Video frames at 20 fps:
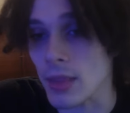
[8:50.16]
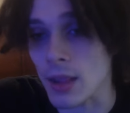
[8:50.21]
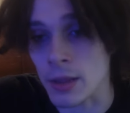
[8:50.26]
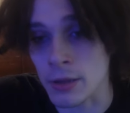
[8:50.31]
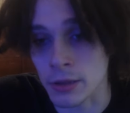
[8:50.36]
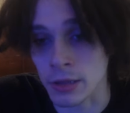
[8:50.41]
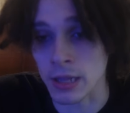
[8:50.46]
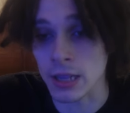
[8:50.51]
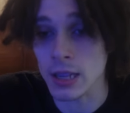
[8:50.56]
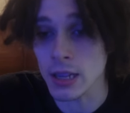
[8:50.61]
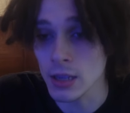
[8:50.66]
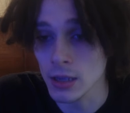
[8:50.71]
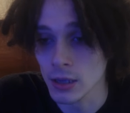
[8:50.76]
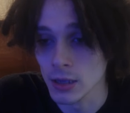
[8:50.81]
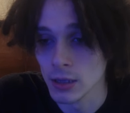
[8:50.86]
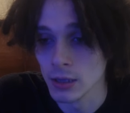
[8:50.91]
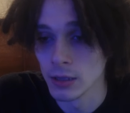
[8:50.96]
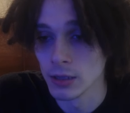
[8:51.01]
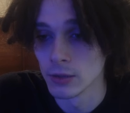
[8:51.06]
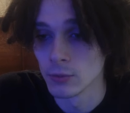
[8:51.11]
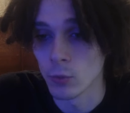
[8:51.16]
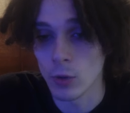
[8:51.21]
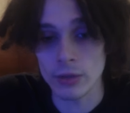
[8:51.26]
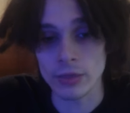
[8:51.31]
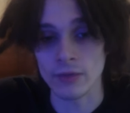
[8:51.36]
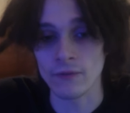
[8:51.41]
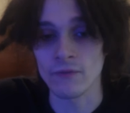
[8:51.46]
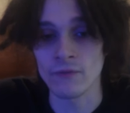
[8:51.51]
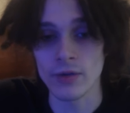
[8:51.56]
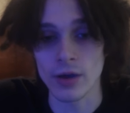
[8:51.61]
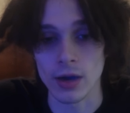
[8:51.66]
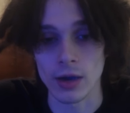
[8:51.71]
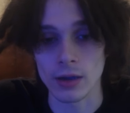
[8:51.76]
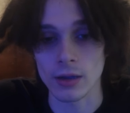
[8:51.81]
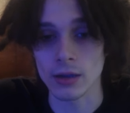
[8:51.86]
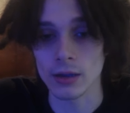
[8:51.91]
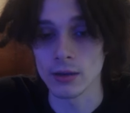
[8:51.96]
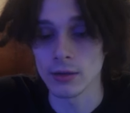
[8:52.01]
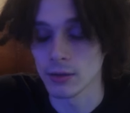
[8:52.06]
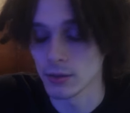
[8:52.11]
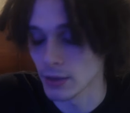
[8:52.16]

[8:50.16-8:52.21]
See? What the fuck?